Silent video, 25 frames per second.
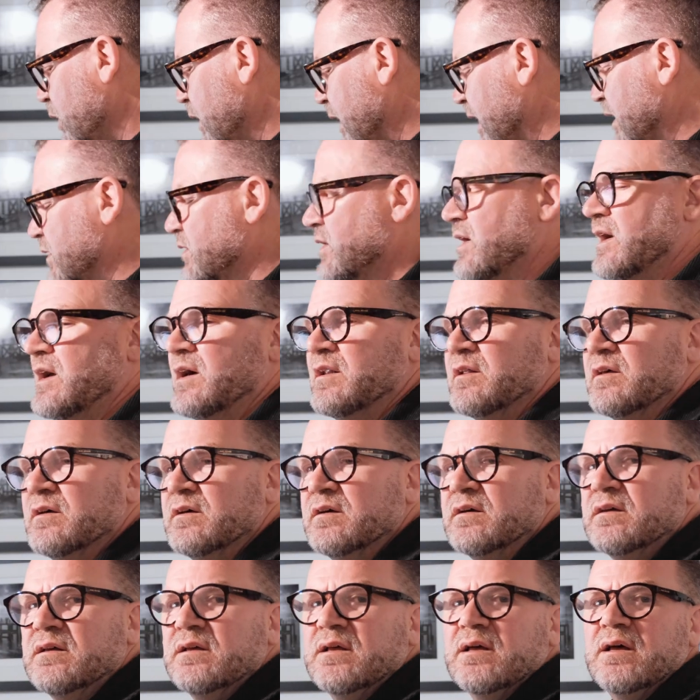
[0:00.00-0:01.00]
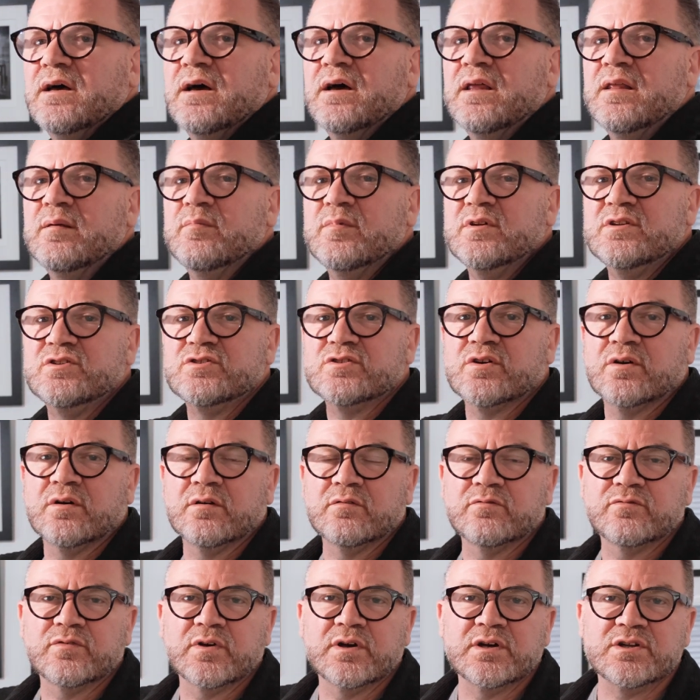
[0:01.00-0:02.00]
that I had an image
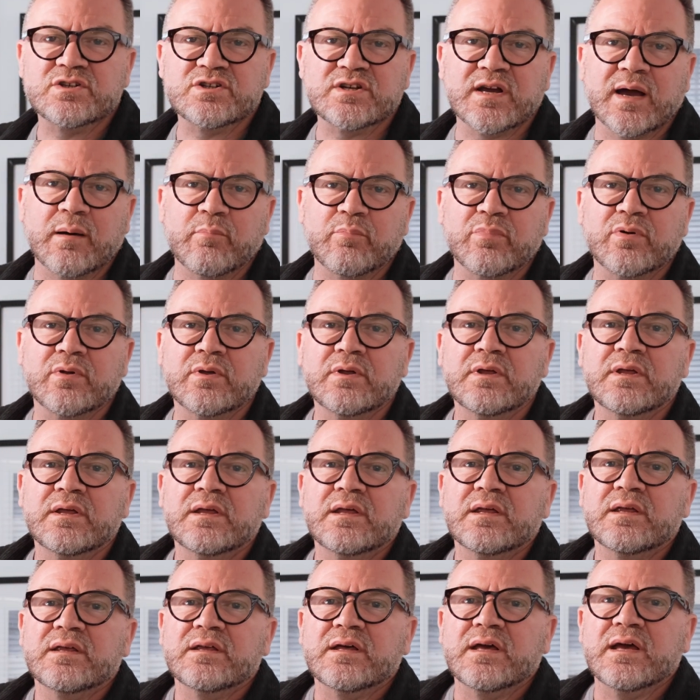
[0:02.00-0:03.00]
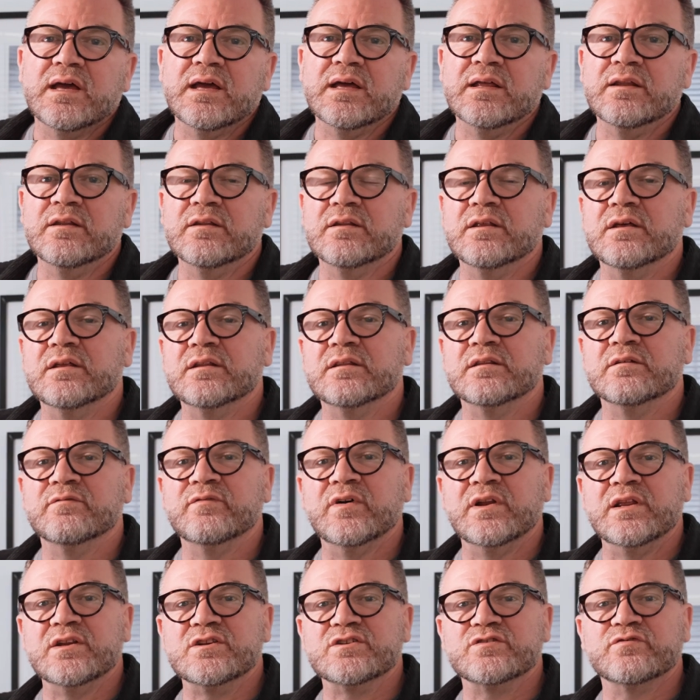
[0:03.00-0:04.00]
of a chap in the
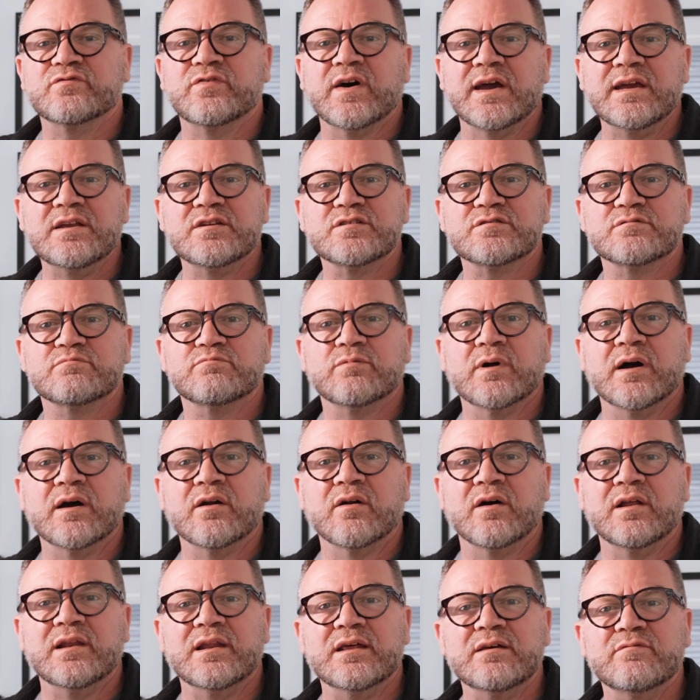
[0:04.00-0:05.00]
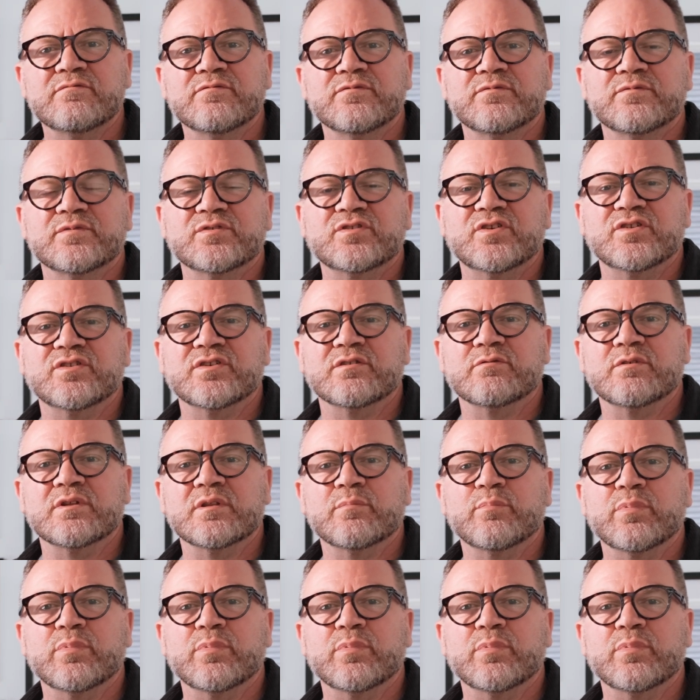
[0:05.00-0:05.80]
village Fate where I live, sitting with a